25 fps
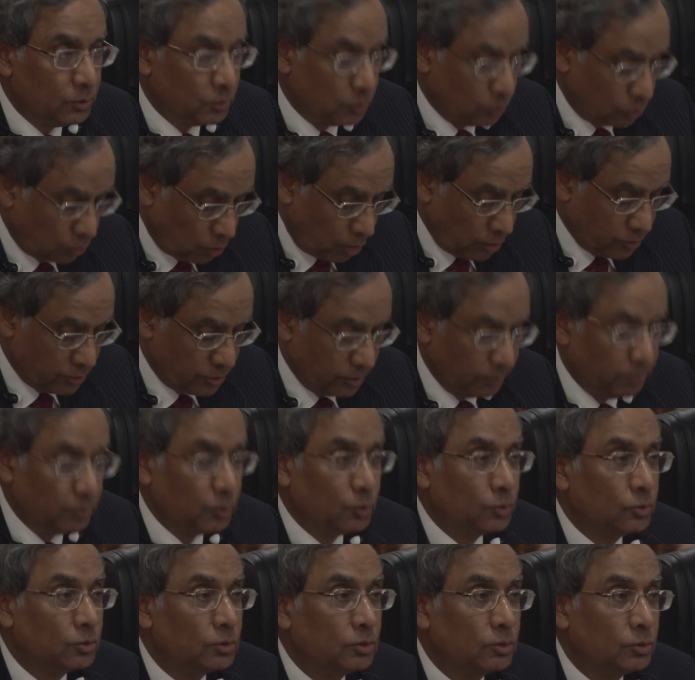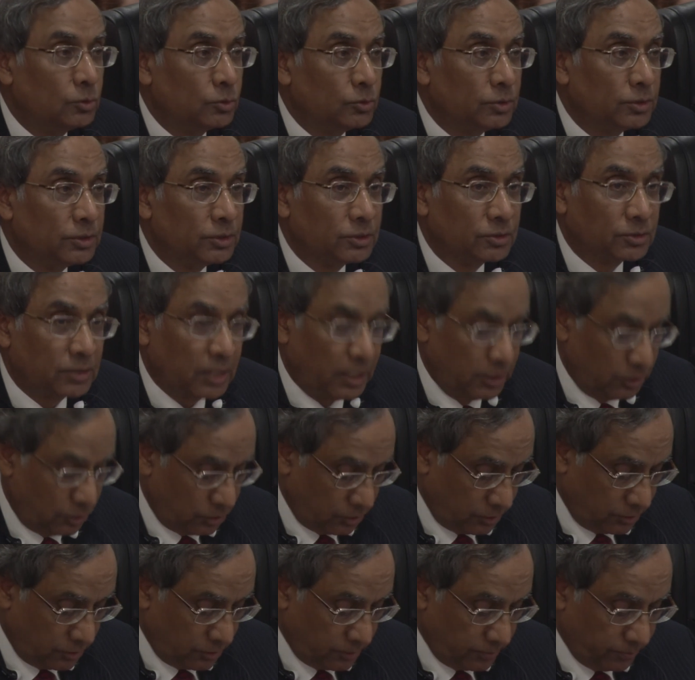to contribute to the
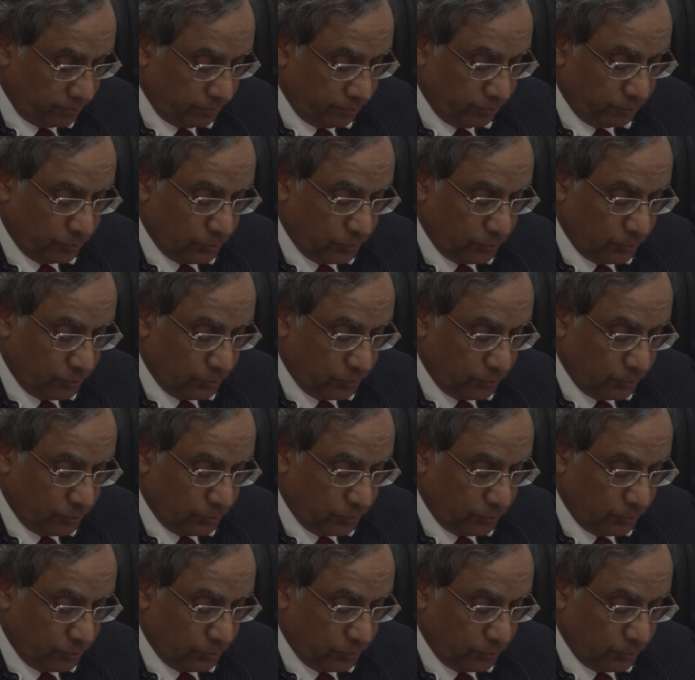discussions.